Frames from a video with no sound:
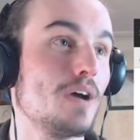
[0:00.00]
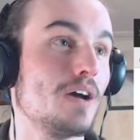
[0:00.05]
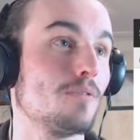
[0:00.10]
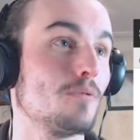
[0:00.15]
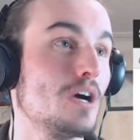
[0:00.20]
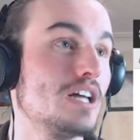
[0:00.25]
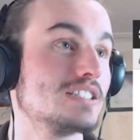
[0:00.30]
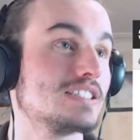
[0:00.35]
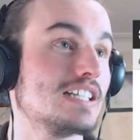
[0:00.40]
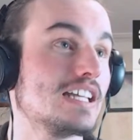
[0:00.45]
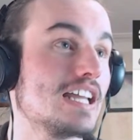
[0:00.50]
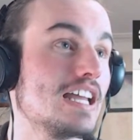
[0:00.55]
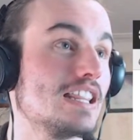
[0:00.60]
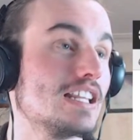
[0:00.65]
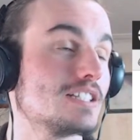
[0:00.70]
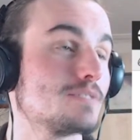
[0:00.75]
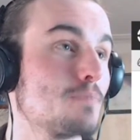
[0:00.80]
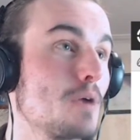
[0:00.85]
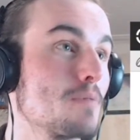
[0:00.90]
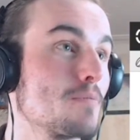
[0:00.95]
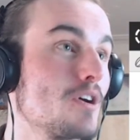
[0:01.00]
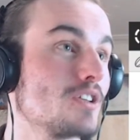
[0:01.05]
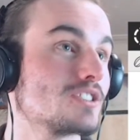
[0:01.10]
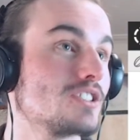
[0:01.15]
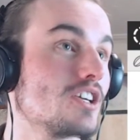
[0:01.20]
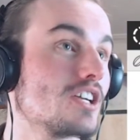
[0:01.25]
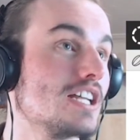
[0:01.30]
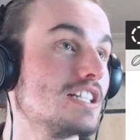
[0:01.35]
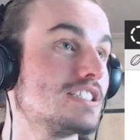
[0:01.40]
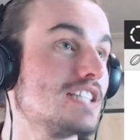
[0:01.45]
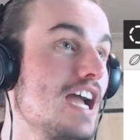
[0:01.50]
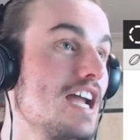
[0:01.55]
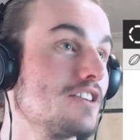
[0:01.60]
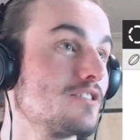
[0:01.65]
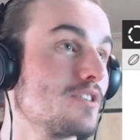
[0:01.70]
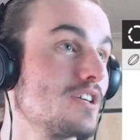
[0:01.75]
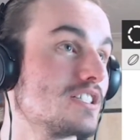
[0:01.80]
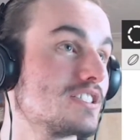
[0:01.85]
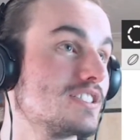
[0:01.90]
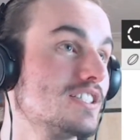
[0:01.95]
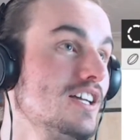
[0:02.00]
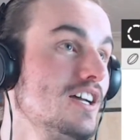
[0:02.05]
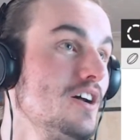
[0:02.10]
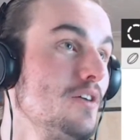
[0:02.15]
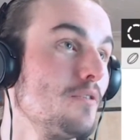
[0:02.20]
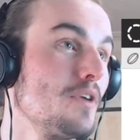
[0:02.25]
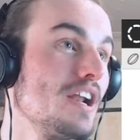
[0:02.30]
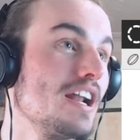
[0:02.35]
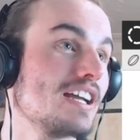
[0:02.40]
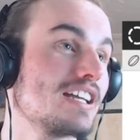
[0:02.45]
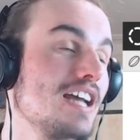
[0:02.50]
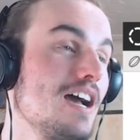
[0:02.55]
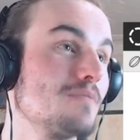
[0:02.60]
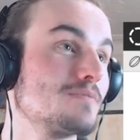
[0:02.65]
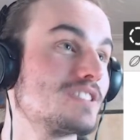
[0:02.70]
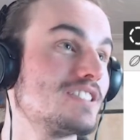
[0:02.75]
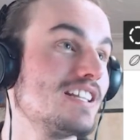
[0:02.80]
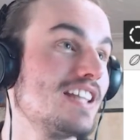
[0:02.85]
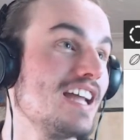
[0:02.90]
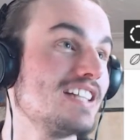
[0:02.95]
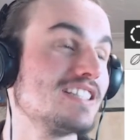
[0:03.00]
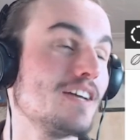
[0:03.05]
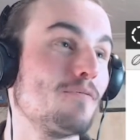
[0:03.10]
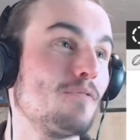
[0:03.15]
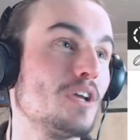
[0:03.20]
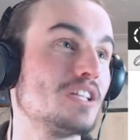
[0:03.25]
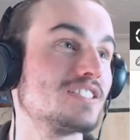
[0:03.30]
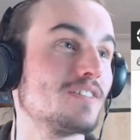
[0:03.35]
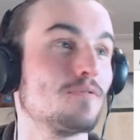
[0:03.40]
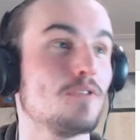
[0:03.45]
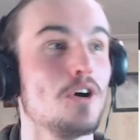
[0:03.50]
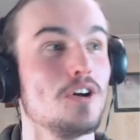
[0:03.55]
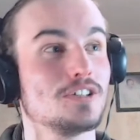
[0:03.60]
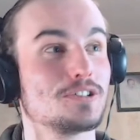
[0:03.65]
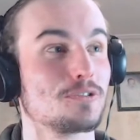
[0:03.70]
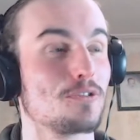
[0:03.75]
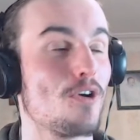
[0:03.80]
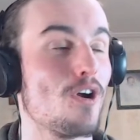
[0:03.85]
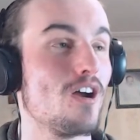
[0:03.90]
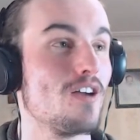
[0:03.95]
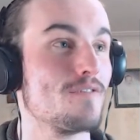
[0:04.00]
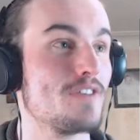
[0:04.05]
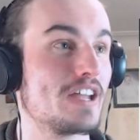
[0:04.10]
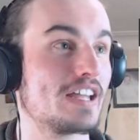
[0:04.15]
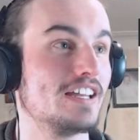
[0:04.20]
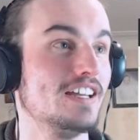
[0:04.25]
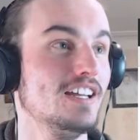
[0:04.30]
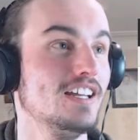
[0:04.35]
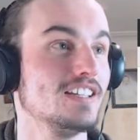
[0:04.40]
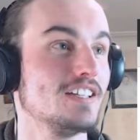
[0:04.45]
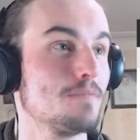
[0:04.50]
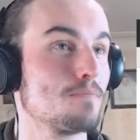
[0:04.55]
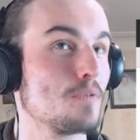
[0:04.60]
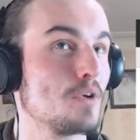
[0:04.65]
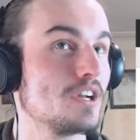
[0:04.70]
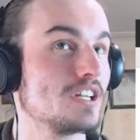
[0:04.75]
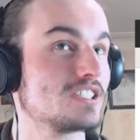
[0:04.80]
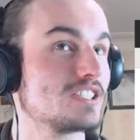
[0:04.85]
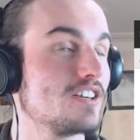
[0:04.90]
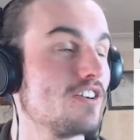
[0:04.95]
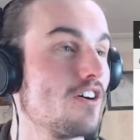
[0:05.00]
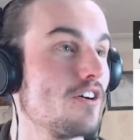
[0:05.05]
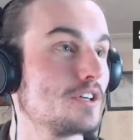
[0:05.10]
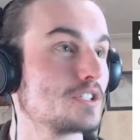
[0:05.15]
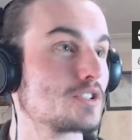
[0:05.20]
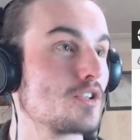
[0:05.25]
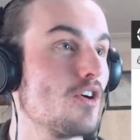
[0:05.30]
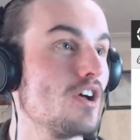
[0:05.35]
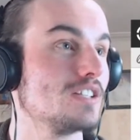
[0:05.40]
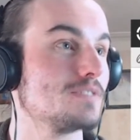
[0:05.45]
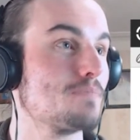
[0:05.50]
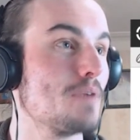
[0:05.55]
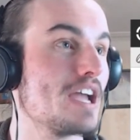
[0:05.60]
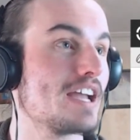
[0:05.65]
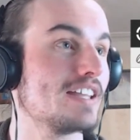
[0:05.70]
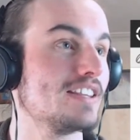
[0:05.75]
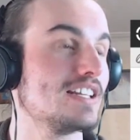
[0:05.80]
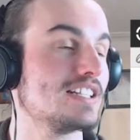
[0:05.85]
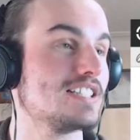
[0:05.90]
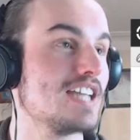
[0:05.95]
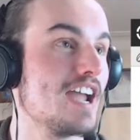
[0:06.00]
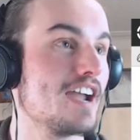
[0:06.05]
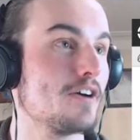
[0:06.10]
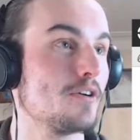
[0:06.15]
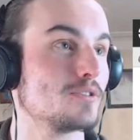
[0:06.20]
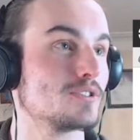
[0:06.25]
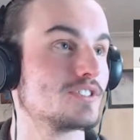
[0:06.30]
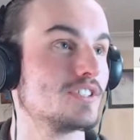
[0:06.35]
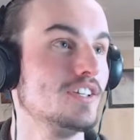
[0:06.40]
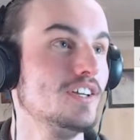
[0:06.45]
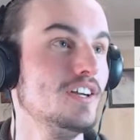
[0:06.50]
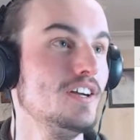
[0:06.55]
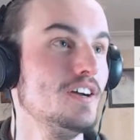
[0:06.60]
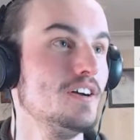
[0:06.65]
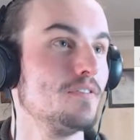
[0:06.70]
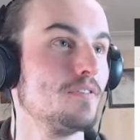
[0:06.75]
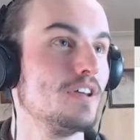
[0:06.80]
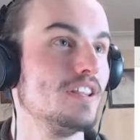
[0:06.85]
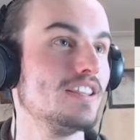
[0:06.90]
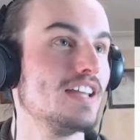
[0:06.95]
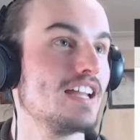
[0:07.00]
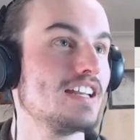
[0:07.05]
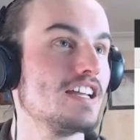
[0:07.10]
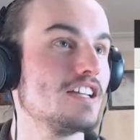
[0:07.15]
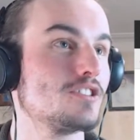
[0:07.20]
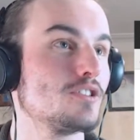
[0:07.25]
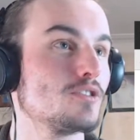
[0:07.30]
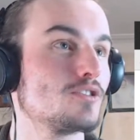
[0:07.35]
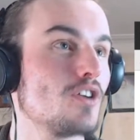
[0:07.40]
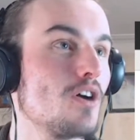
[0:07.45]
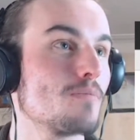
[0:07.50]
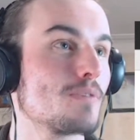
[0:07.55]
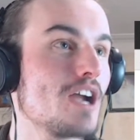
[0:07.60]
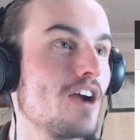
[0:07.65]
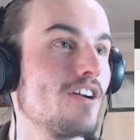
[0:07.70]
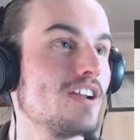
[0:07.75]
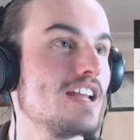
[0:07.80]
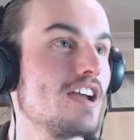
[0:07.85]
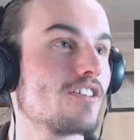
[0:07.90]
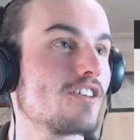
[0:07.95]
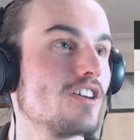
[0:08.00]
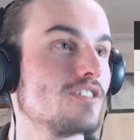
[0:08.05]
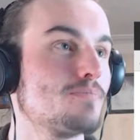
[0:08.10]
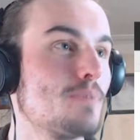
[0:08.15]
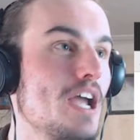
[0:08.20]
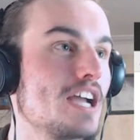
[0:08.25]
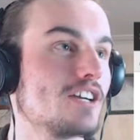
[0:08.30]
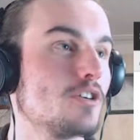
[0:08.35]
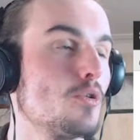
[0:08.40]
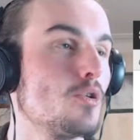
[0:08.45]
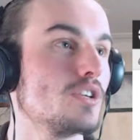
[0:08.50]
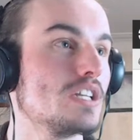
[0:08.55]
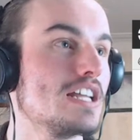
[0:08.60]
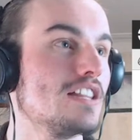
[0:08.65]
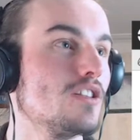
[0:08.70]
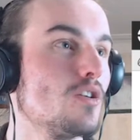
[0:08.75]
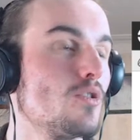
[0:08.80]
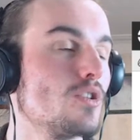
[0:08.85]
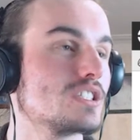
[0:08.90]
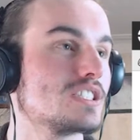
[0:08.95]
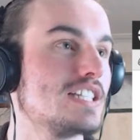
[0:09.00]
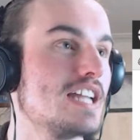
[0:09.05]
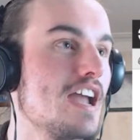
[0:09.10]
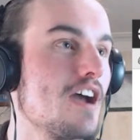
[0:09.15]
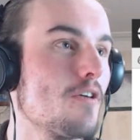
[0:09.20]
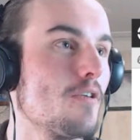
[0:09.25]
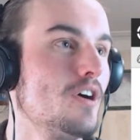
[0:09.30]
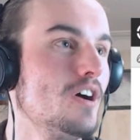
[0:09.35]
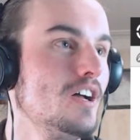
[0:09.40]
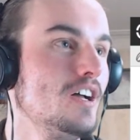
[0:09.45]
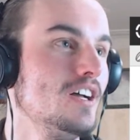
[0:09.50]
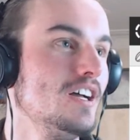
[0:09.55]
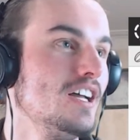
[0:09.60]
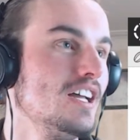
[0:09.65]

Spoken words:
But once again, the Springboks looking dangerous when it comes to that defensive line, driving the British and Irish Lions back in the tackles when they need to. Tom Curry now goes back. Courtney Laws now.